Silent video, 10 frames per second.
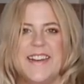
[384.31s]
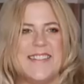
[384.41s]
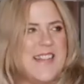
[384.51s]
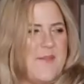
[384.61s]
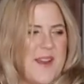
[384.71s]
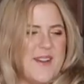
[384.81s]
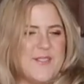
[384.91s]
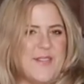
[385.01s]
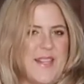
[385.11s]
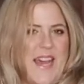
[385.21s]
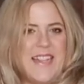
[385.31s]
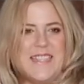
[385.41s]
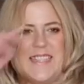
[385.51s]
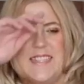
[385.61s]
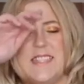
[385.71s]
Does anybody else feel that?
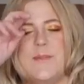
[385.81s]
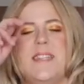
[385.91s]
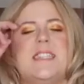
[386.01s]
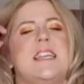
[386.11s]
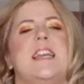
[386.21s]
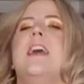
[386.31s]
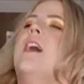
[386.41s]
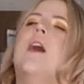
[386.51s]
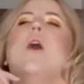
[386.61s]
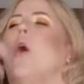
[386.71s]
This is a sweet tea